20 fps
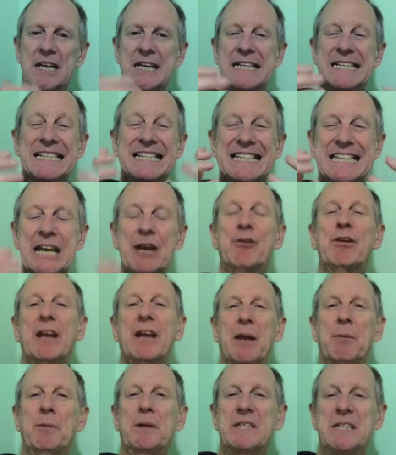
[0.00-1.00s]
steering
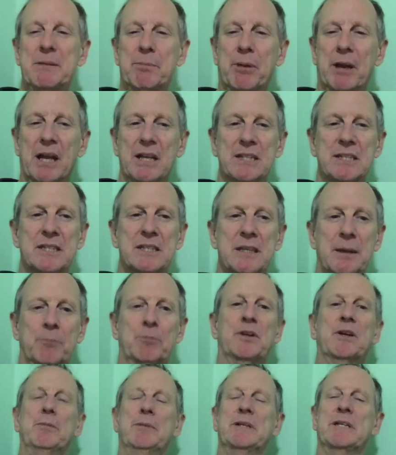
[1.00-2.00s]
committee plus
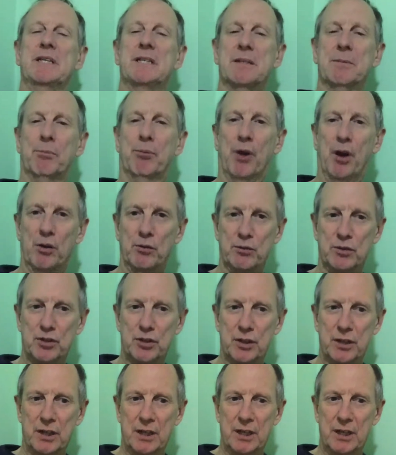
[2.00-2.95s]
subcommittees approach.